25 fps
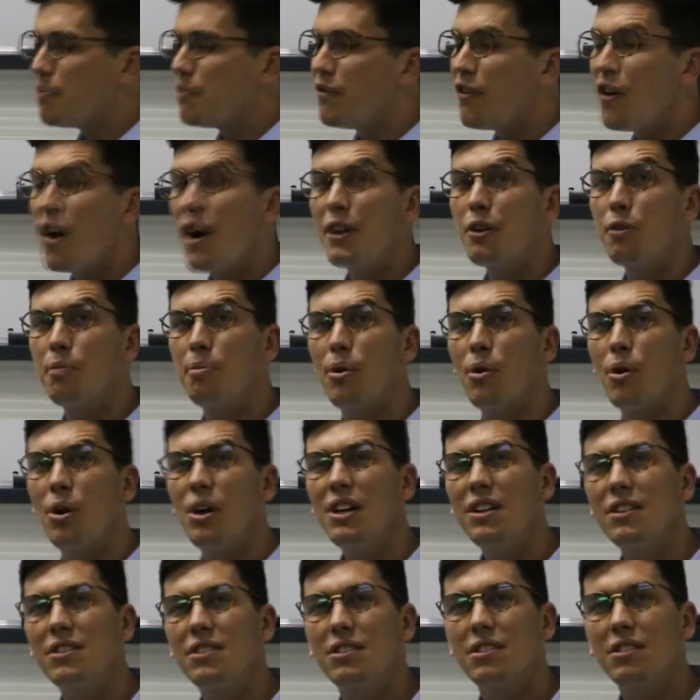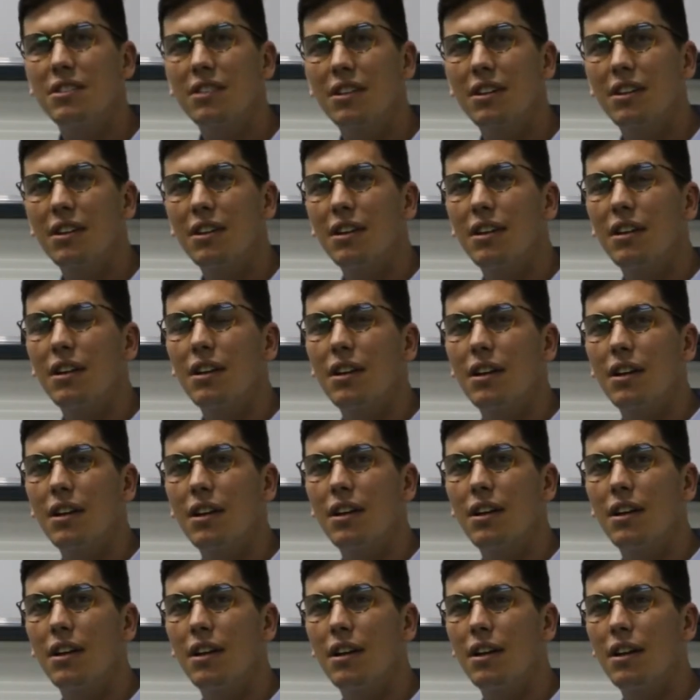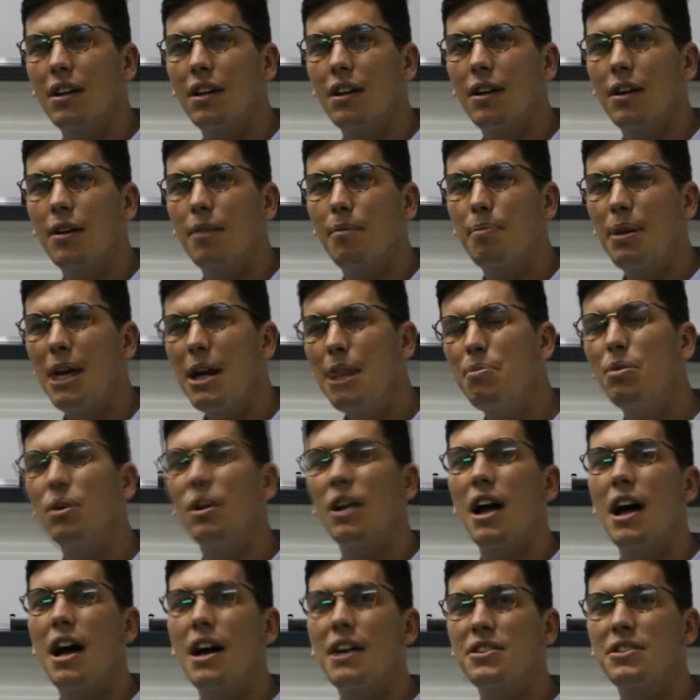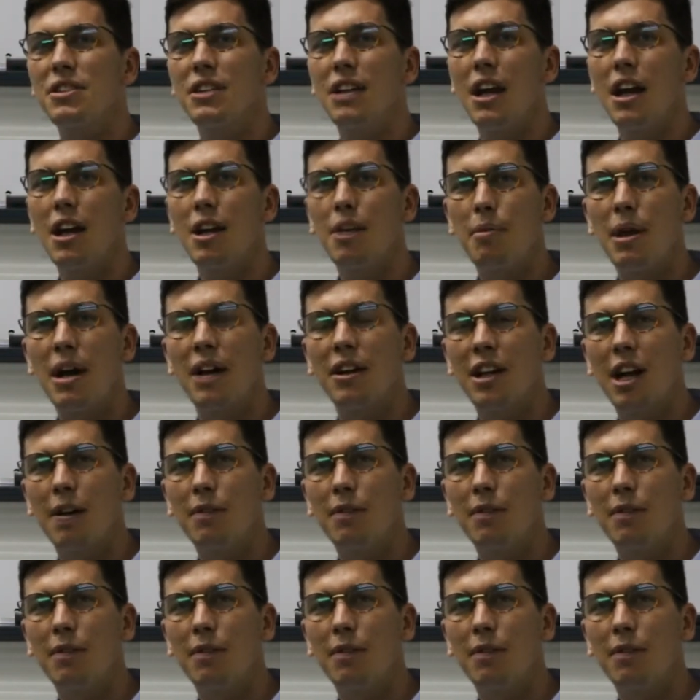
Final point, people are scared about